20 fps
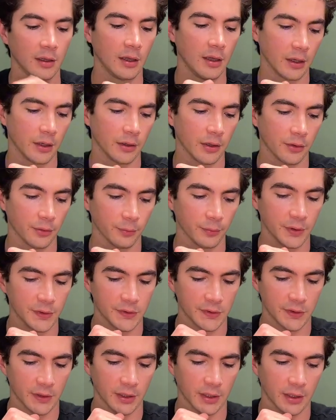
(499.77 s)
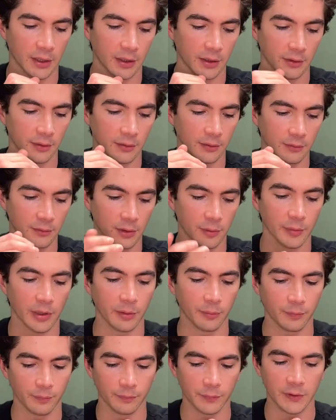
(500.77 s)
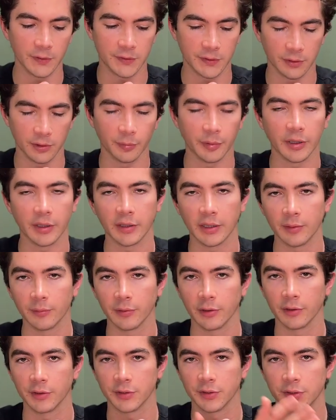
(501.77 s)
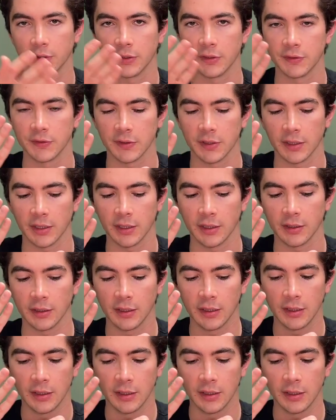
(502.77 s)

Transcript: Another reason that you might consider paying that much is that